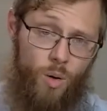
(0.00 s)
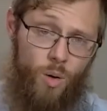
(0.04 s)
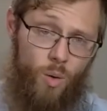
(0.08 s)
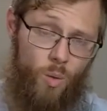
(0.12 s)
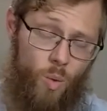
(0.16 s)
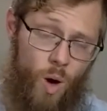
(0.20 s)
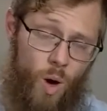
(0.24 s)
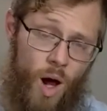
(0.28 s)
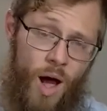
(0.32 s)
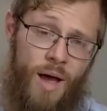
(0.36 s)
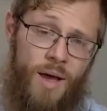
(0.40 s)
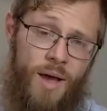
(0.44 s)

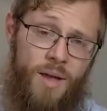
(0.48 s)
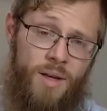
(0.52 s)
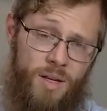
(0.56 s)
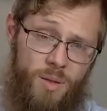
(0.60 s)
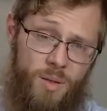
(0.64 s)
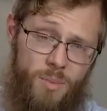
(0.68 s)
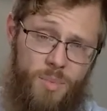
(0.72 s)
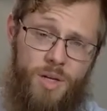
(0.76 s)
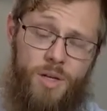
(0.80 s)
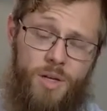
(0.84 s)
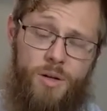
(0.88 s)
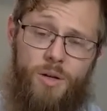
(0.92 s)
Why
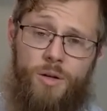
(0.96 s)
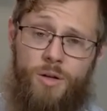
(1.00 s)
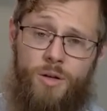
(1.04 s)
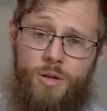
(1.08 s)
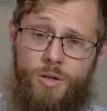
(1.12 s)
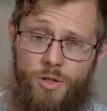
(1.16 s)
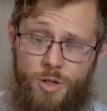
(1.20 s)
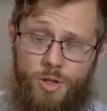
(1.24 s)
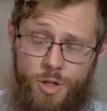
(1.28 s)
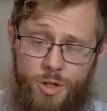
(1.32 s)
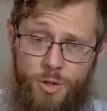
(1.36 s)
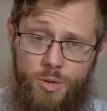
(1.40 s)
did
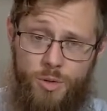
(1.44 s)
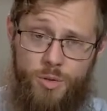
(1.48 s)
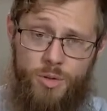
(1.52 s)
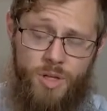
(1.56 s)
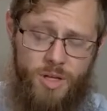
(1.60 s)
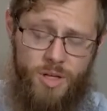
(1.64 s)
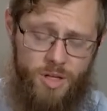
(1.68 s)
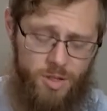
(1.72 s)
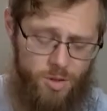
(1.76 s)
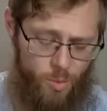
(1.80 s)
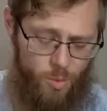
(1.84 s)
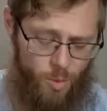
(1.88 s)
Peter choose
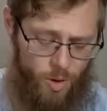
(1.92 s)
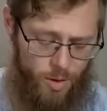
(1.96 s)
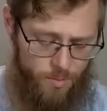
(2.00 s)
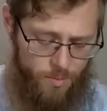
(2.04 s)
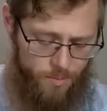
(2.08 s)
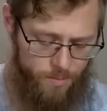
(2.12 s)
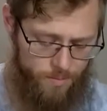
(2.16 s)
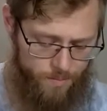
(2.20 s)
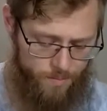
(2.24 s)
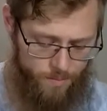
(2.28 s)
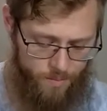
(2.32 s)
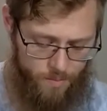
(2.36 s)
this
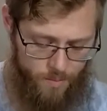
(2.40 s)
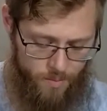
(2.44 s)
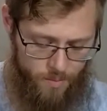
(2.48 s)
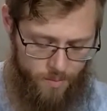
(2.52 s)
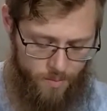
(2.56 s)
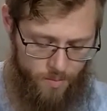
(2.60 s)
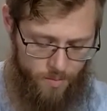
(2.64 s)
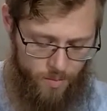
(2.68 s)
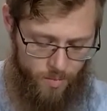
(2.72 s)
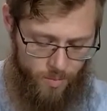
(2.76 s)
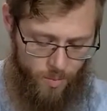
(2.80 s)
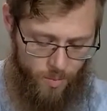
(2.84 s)
one?
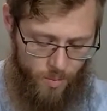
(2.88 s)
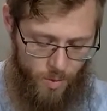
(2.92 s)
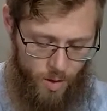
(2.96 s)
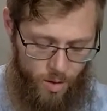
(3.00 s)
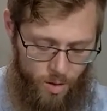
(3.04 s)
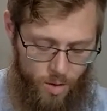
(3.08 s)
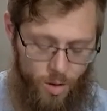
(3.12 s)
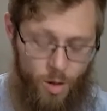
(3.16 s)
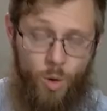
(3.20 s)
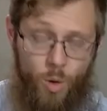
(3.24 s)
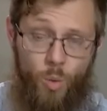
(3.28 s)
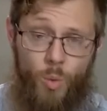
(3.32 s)

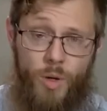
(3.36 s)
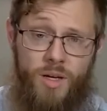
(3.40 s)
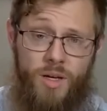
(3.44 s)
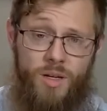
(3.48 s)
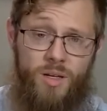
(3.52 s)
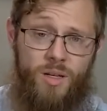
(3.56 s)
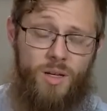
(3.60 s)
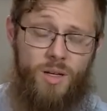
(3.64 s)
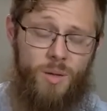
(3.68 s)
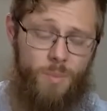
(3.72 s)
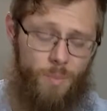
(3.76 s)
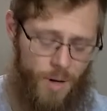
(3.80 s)
We
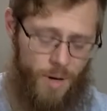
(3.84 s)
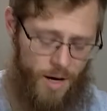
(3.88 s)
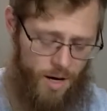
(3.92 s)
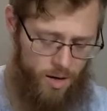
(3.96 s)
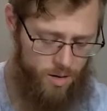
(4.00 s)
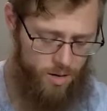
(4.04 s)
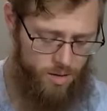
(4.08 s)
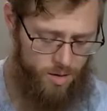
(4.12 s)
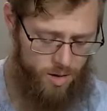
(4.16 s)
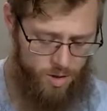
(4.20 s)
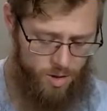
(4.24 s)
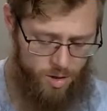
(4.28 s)
can
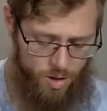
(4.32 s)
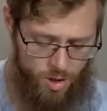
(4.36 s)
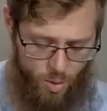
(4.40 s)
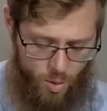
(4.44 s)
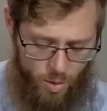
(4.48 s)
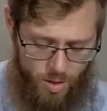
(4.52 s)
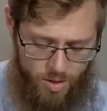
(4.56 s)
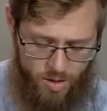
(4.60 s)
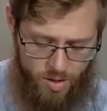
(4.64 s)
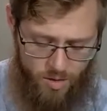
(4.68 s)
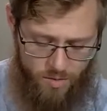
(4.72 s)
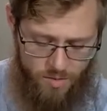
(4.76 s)
compare this
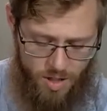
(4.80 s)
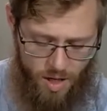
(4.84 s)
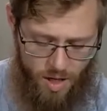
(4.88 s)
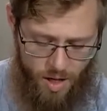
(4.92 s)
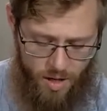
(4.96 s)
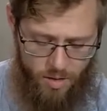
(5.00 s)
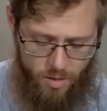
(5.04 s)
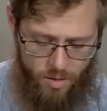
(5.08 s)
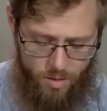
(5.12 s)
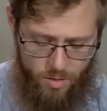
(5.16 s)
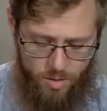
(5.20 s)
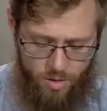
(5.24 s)
choice of
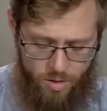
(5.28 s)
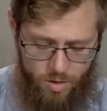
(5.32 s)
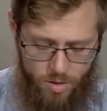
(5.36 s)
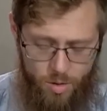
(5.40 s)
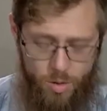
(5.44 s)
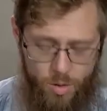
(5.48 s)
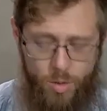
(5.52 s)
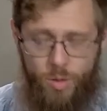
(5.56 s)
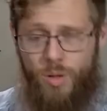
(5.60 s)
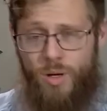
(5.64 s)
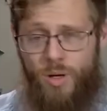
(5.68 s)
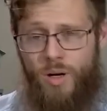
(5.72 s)
title
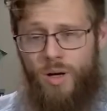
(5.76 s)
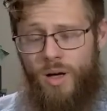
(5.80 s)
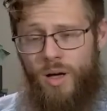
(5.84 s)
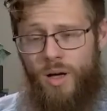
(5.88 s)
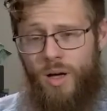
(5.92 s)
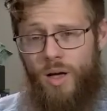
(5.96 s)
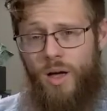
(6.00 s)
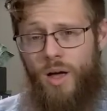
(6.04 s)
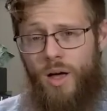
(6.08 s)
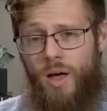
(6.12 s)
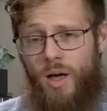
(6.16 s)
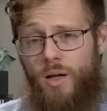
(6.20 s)
to
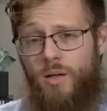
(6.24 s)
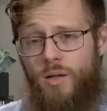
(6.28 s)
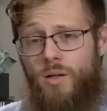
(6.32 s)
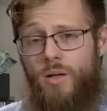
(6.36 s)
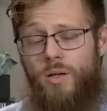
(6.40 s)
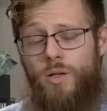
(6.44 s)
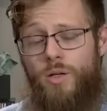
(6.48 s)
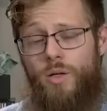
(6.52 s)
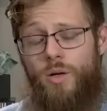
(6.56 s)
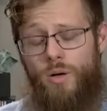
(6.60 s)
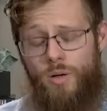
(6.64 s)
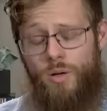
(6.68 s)
El
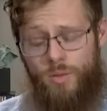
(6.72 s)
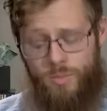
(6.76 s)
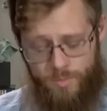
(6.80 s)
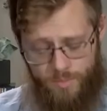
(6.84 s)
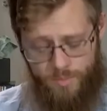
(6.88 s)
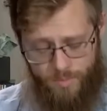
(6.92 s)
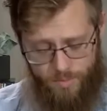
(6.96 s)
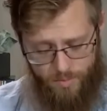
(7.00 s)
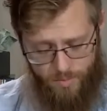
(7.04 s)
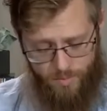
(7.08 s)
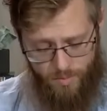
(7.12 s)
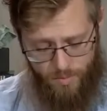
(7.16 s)

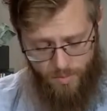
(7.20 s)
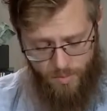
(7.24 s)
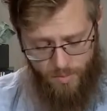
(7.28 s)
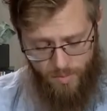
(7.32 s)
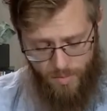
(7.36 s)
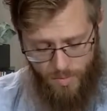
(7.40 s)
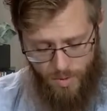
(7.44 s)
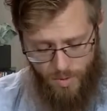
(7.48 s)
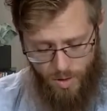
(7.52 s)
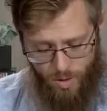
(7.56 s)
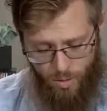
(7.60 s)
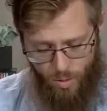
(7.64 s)
Elyon,
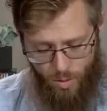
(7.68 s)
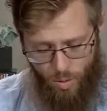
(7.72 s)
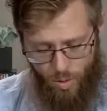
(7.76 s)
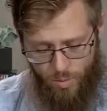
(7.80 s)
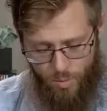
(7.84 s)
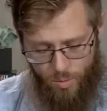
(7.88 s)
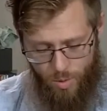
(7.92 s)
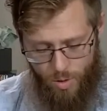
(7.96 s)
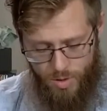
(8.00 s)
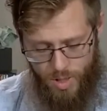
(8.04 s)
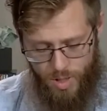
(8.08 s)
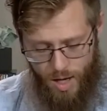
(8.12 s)

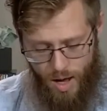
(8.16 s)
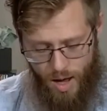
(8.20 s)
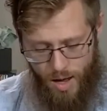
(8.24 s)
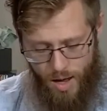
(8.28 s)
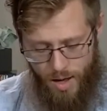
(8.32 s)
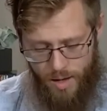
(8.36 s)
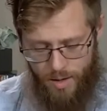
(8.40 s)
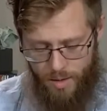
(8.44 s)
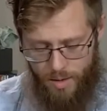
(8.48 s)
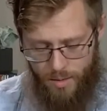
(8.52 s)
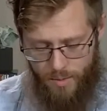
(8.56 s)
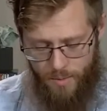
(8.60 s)
Lord Most
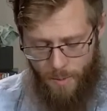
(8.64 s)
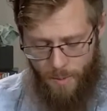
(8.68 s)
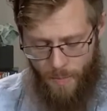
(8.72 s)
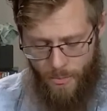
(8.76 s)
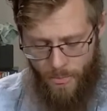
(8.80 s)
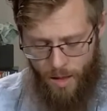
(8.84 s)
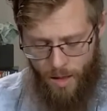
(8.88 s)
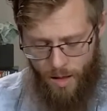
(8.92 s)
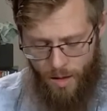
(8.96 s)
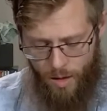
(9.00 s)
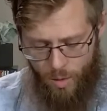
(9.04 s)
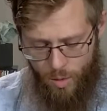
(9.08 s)
High,
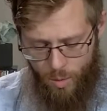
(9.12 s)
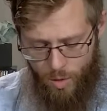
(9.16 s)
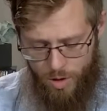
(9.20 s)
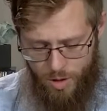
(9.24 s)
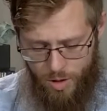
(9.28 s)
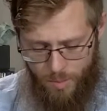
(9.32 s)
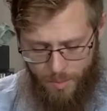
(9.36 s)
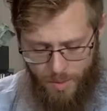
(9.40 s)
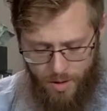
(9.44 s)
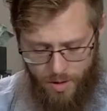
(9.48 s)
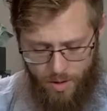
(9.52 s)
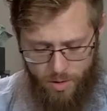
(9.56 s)
which
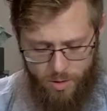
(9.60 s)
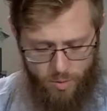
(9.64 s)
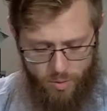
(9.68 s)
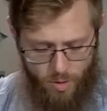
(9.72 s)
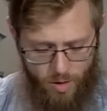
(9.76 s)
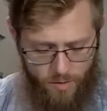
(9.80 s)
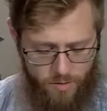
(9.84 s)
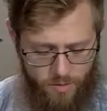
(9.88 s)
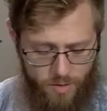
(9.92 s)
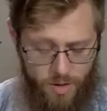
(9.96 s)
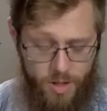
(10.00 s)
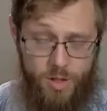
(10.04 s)
appears
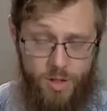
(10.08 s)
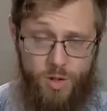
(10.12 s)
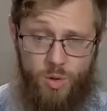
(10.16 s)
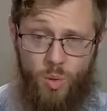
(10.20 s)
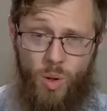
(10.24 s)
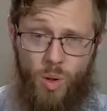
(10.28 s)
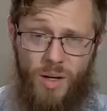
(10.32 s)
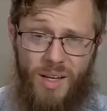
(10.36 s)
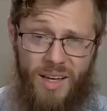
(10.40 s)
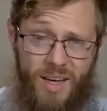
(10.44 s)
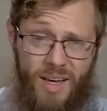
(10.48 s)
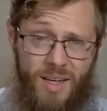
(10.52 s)
roughly
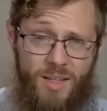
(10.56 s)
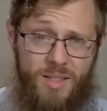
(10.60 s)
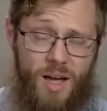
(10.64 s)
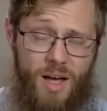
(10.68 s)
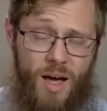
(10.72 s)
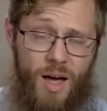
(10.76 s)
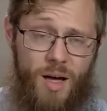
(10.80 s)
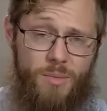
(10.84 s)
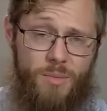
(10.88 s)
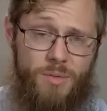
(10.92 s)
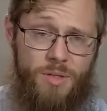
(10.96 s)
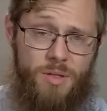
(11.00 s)
28
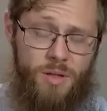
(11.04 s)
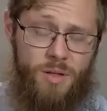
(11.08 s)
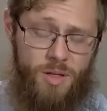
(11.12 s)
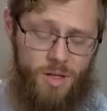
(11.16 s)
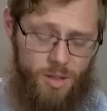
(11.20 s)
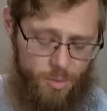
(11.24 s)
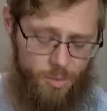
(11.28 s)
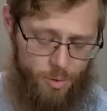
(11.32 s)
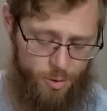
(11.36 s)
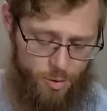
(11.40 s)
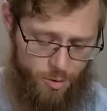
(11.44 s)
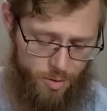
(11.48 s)
times in the
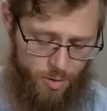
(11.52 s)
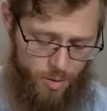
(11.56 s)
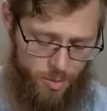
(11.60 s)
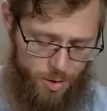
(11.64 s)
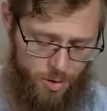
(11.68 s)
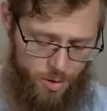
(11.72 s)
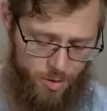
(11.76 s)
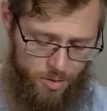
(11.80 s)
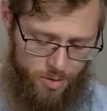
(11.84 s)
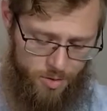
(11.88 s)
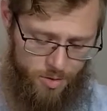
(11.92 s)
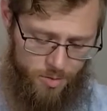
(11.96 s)
Hebrew
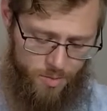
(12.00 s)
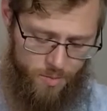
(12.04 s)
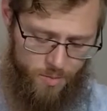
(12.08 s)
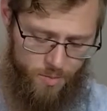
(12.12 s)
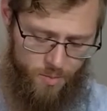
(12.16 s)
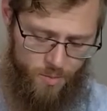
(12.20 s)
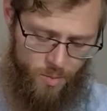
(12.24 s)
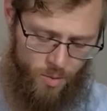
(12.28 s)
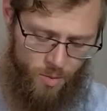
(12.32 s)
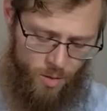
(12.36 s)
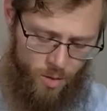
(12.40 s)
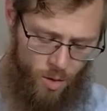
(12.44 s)
Scriptures,
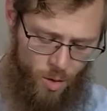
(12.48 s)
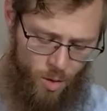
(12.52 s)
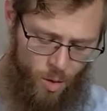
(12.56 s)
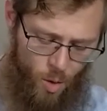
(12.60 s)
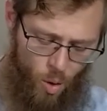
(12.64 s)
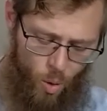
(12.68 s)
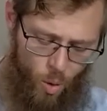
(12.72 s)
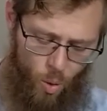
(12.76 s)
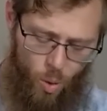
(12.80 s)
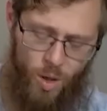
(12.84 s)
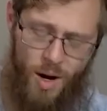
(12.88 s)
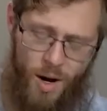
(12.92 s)

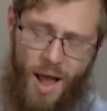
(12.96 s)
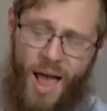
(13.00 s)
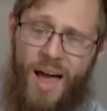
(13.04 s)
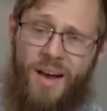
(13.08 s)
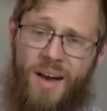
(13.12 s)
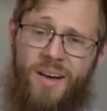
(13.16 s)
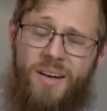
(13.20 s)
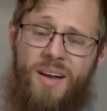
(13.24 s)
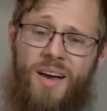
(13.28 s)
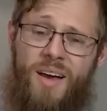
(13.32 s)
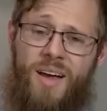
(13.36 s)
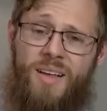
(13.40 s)
or
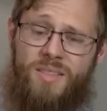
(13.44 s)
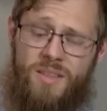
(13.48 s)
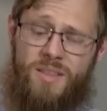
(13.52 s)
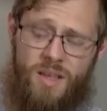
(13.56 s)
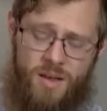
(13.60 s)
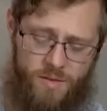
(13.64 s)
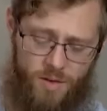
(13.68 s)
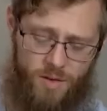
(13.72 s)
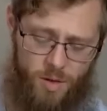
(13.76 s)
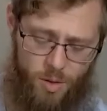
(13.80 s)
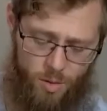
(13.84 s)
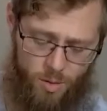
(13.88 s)
Adonai
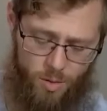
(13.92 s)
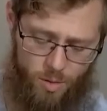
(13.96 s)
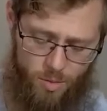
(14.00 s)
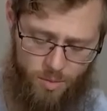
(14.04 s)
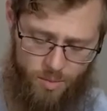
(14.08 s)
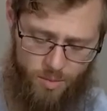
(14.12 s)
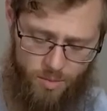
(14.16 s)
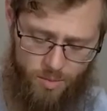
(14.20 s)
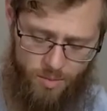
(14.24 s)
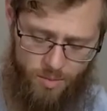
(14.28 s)
Zevaot,